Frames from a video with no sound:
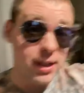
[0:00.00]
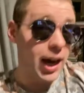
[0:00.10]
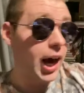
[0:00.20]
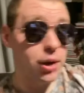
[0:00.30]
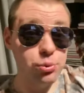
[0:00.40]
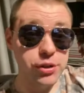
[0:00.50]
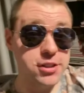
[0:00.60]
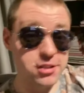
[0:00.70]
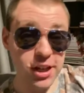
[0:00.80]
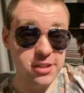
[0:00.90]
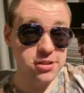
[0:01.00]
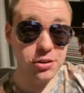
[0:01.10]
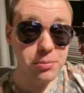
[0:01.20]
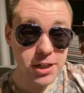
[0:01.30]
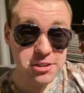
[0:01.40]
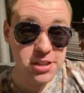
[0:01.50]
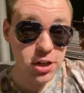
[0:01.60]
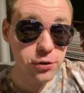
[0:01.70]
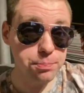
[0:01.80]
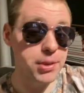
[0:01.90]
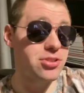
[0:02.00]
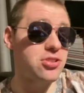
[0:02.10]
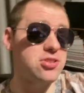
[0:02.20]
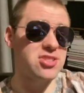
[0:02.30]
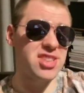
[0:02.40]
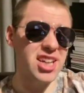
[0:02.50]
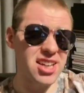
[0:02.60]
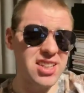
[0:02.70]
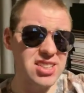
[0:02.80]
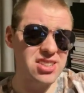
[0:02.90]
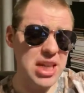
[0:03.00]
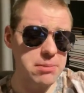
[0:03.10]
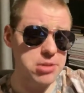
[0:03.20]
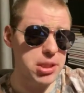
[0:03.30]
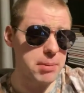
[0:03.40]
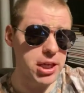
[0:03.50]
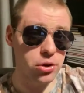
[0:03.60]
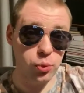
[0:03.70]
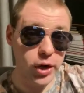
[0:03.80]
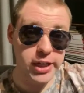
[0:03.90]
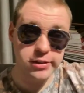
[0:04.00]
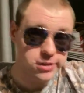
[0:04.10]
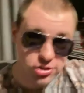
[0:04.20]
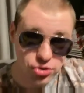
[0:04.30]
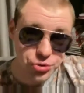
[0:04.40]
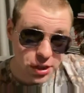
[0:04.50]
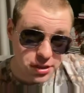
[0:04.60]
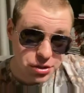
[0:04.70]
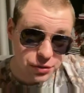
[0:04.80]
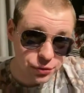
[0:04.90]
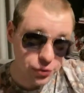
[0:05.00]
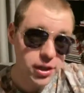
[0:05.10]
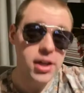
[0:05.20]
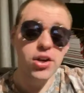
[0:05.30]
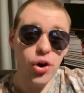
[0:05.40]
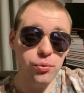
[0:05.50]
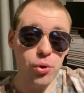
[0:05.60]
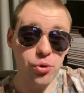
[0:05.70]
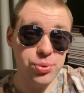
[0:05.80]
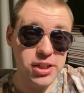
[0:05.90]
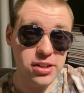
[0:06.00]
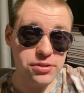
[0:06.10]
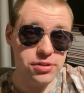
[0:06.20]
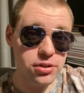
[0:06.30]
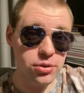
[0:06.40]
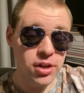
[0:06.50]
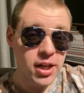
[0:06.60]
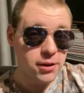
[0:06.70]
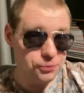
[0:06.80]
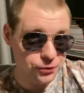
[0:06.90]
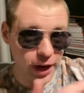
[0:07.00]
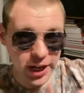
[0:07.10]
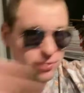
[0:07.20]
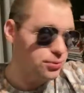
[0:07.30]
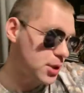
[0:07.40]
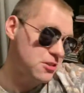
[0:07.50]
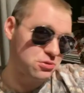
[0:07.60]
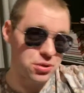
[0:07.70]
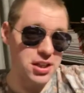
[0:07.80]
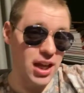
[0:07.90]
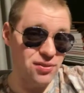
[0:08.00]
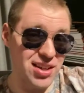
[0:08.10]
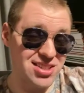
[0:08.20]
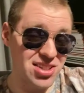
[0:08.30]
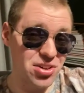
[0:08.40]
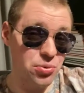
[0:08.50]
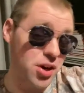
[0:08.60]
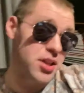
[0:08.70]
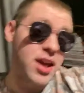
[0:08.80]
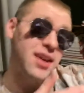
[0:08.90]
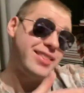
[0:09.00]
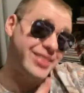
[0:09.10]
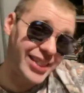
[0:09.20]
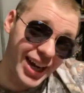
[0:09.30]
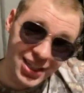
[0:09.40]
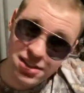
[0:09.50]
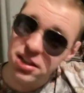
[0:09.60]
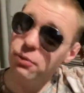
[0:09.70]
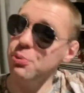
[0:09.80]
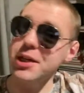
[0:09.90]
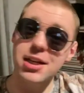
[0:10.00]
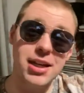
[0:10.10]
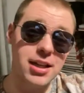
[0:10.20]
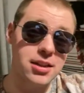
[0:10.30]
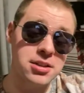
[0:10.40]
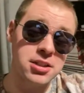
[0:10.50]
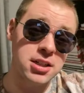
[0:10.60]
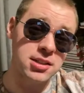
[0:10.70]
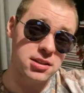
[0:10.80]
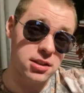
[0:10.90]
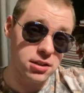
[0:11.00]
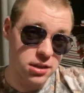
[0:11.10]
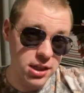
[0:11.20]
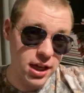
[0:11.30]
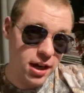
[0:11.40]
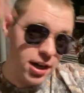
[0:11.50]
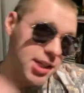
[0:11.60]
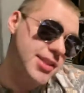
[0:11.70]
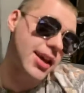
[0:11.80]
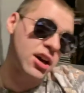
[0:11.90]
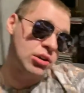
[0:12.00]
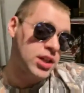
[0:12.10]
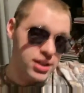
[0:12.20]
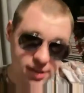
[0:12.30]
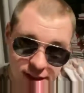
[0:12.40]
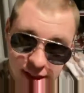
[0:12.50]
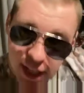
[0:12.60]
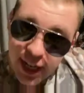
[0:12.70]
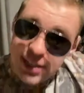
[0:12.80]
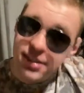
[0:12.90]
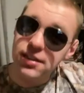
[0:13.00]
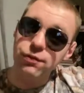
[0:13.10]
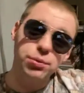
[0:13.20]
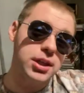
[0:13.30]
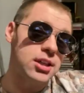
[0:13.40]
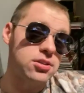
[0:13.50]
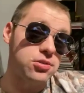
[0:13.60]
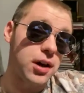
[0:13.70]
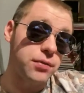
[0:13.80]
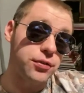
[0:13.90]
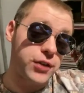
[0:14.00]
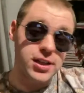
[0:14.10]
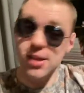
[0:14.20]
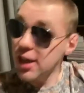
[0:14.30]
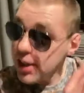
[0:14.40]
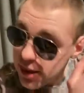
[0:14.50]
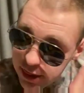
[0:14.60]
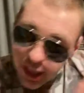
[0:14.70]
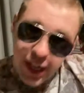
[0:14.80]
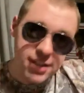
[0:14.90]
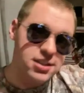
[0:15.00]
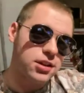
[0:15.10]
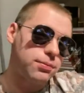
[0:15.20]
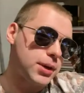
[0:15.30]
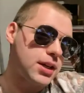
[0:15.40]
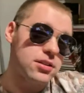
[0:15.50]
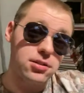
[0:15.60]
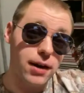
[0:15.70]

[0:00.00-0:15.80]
I would say so myself, because this seems to be quite restrictive of what we could do. 5 weeks between every single one. That's if we can get the R down. That's if we can do other things. That's if we can do